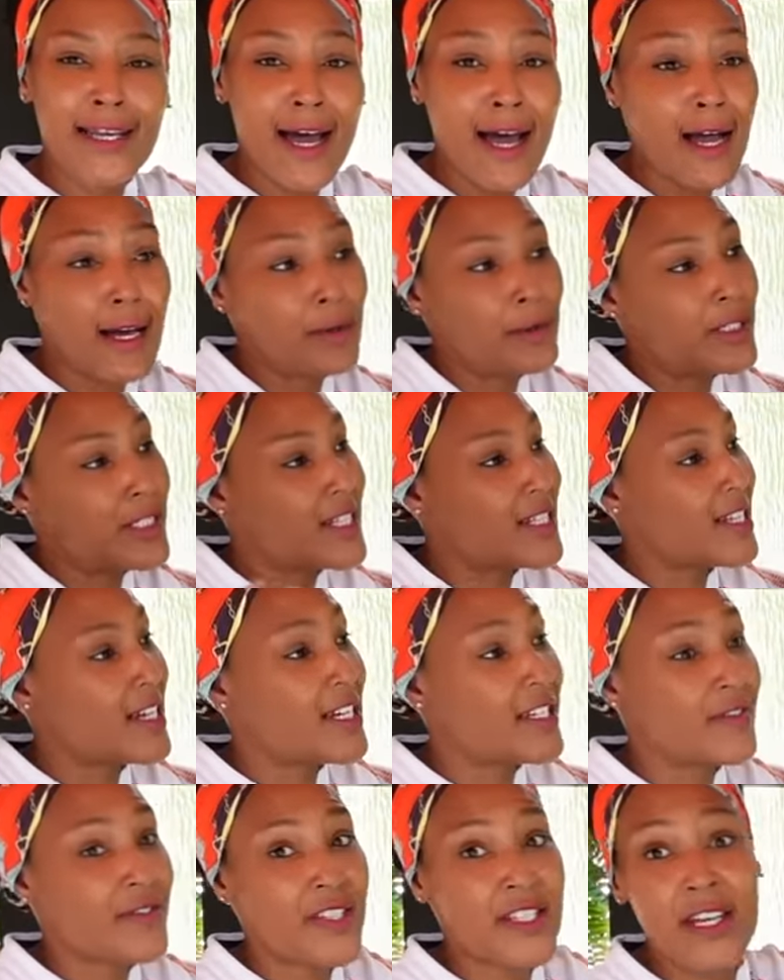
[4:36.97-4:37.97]
I would
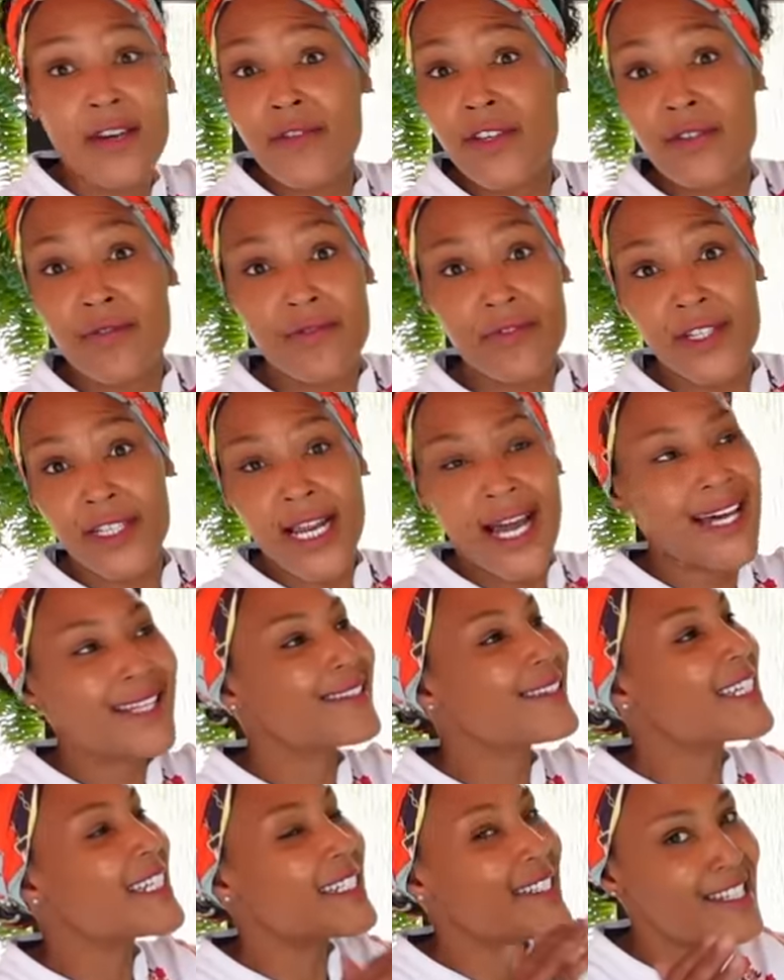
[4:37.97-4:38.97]
say, of 7 feet, at
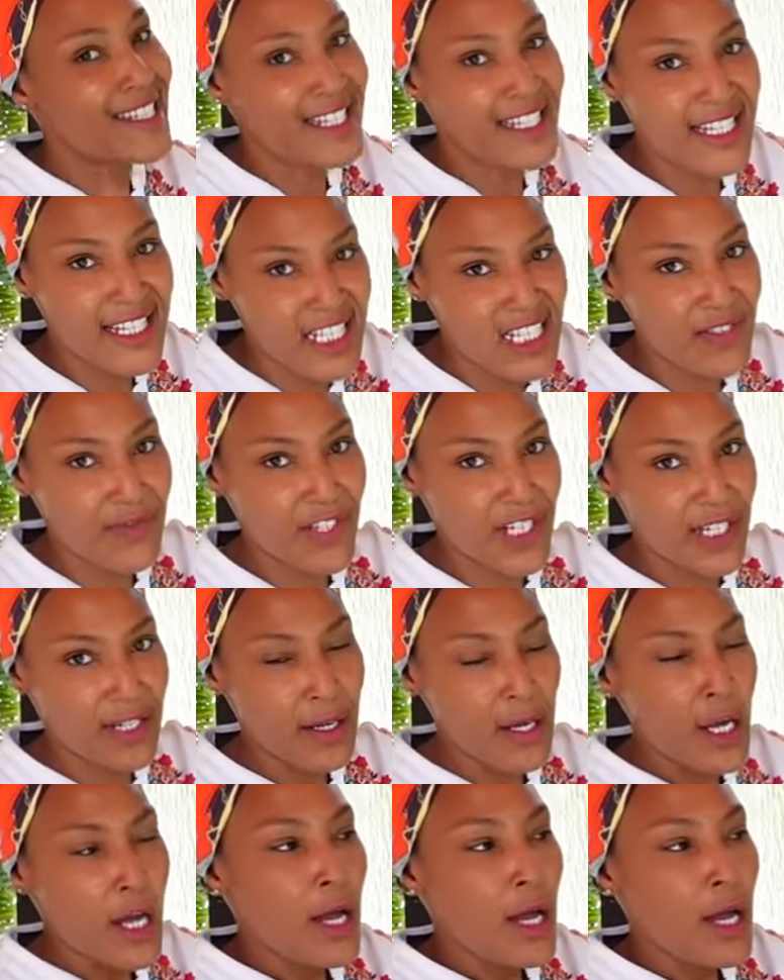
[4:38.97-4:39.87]
least 6 feet.